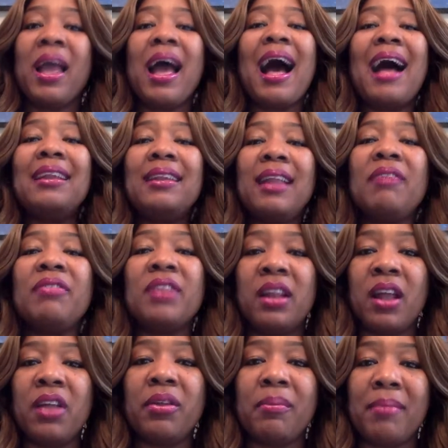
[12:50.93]
I left
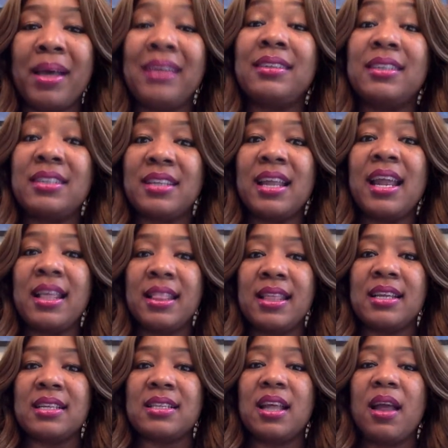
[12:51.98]
another message saying
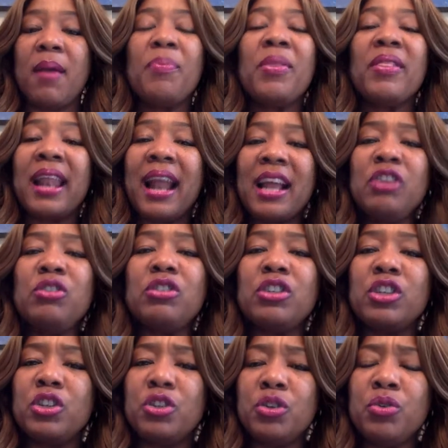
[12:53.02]
this, that I used
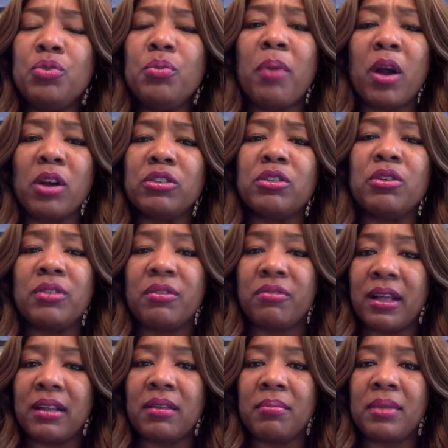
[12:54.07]
to do personal
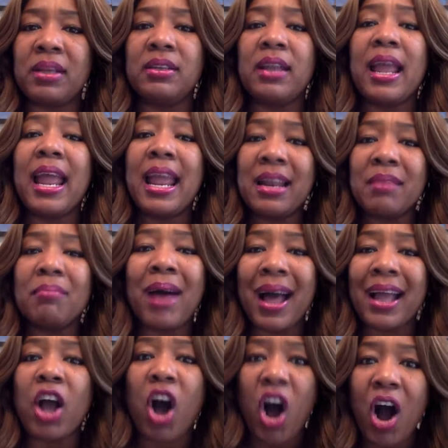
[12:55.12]
development in
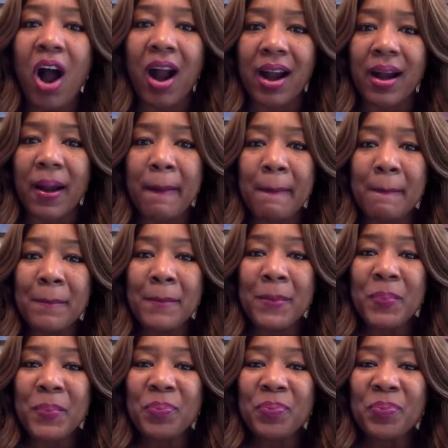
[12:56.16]
my car.
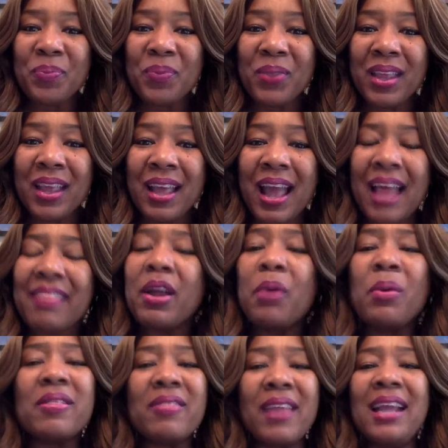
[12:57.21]
There
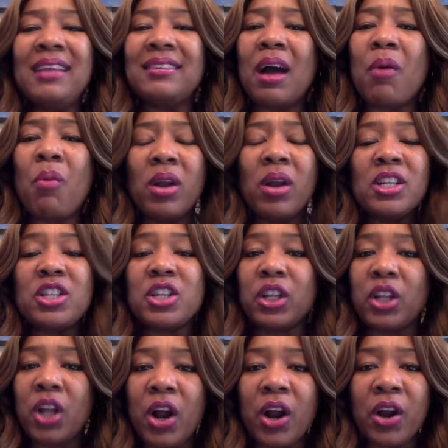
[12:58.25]
were things I wanted to
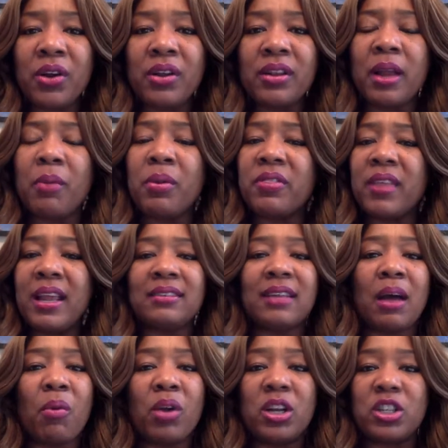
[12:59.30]
learn. There were things
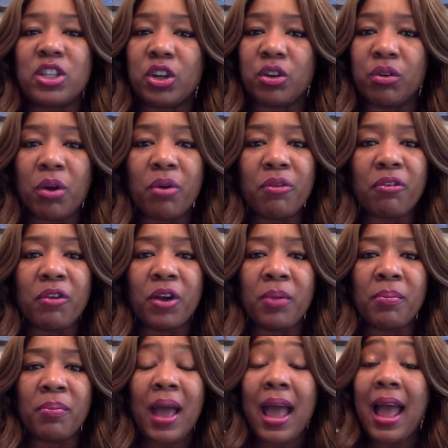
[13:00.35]
I wanted to grow
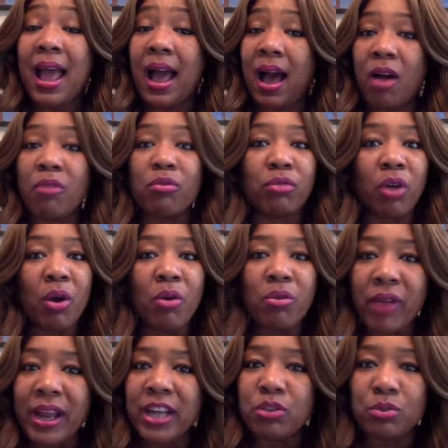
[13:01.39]
from. Road
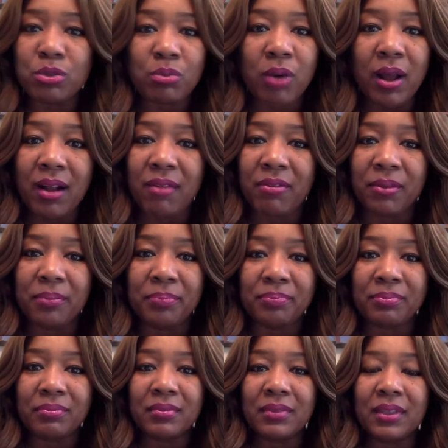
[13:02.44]
rage was one of them.
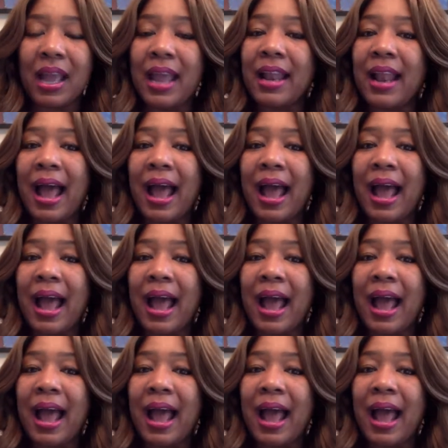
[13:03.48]
And